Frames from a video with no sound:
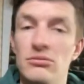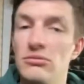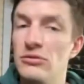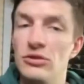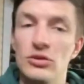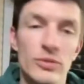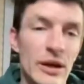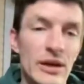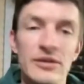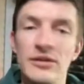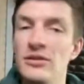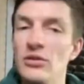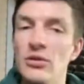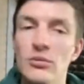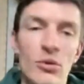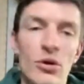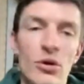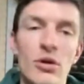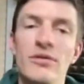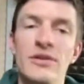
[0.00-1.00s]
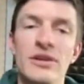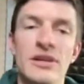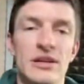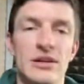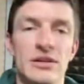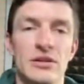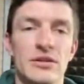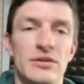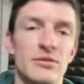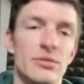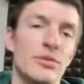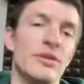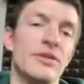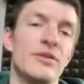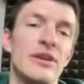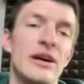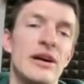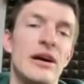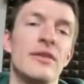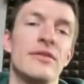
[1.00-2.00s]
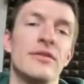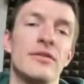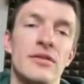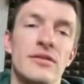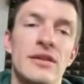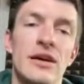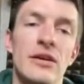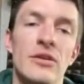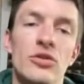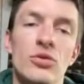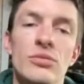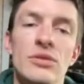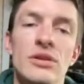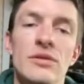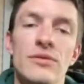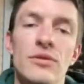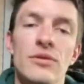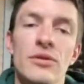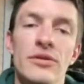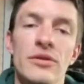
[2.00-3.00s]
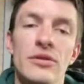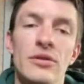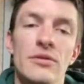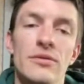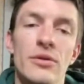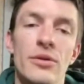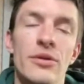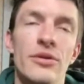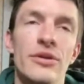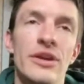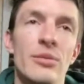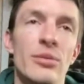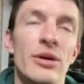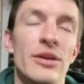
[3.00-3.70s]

20 or more vehicles with tasks assigned to me for the day.